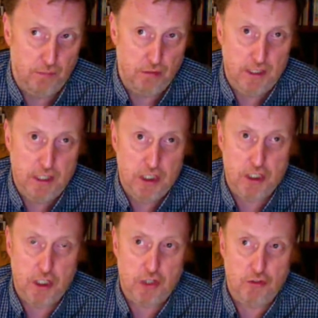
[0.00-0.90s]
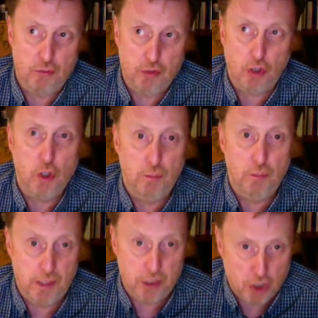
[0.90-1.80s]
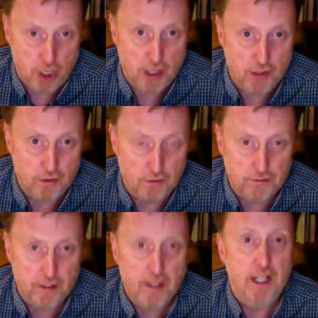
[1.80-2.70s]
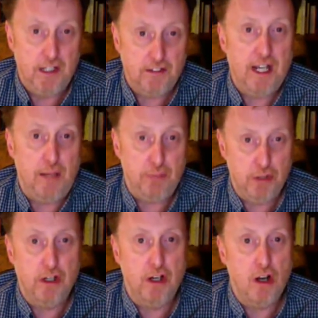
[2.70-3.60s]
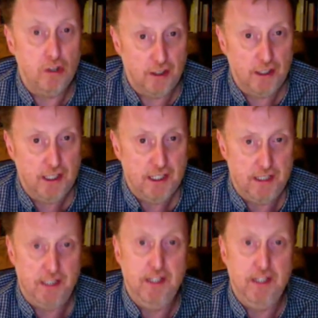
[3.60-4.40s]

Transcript: research from drug company trials is kept under lock and key,